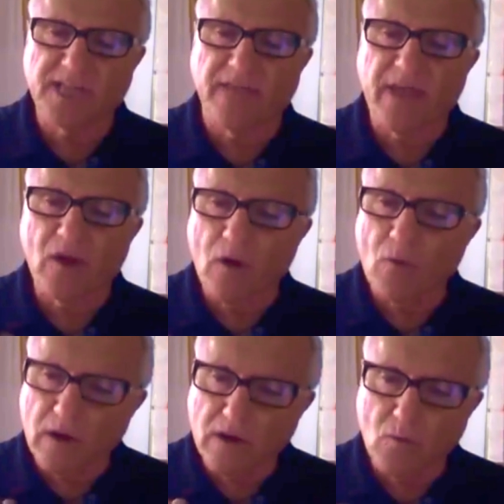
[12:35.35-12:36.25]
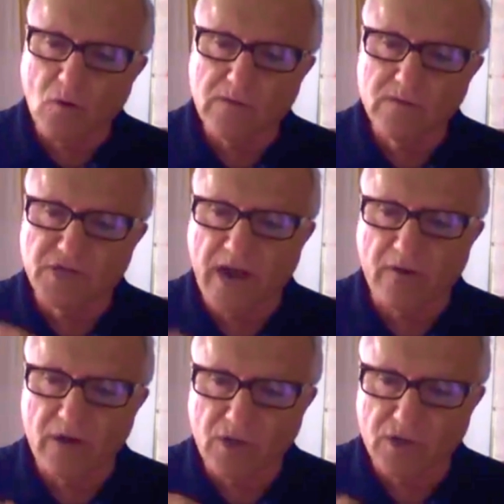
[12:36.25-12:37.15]
and they all want to work with
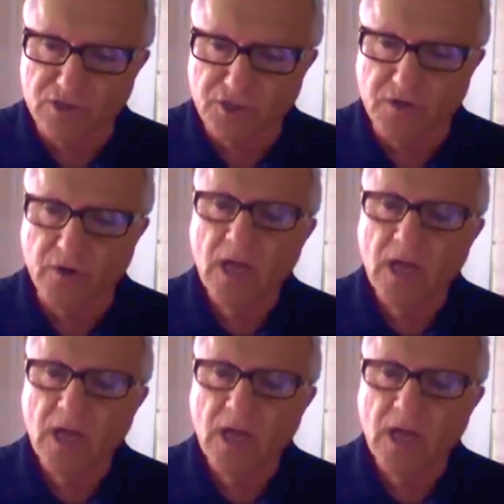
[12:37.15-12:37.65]
Jared Kushner